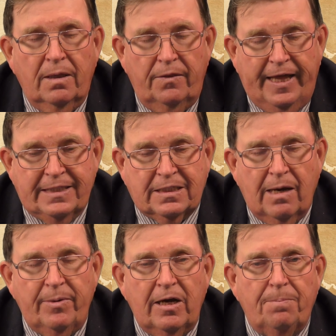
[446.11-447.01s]
That's
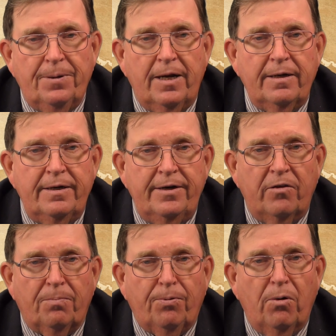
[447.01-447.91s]
coming up in
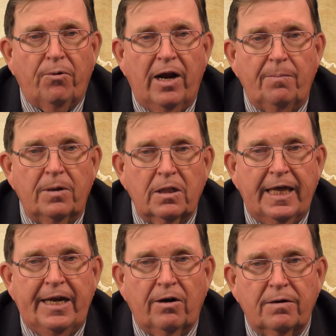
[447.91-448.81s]
another program
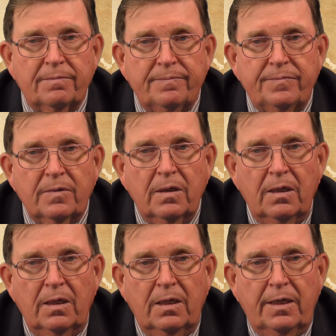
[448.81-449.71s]
later.
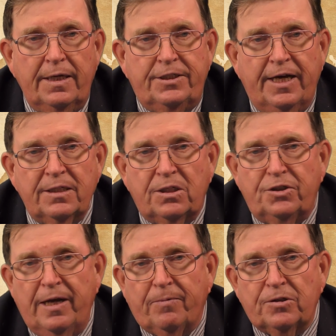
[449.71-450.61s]
In Genesis
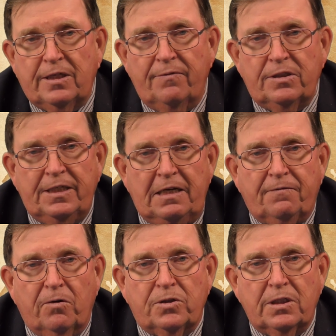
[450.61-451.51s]
chapter 17,
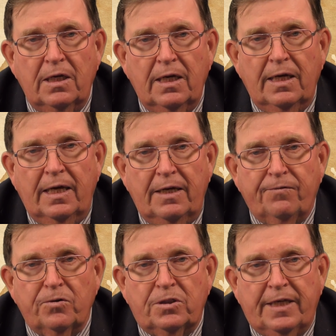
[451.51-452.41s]

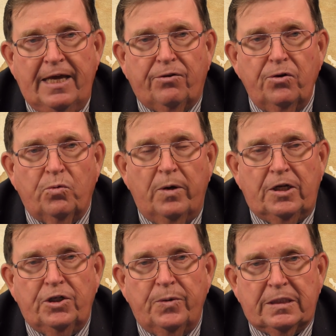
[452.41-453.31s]
verses 8 through 22, it